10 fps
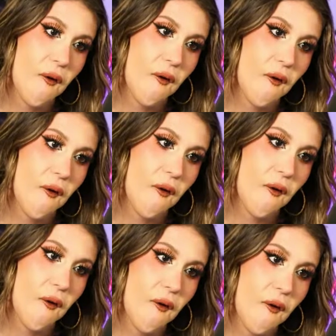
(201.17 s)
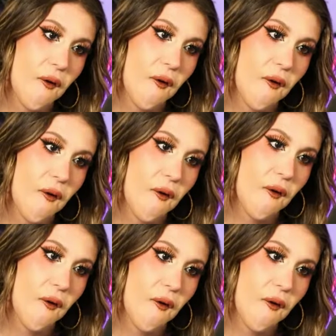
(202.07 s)
a message every day. I've been
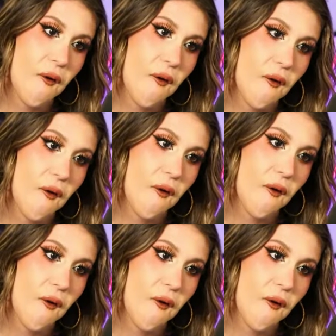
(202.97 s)
sending her a rose.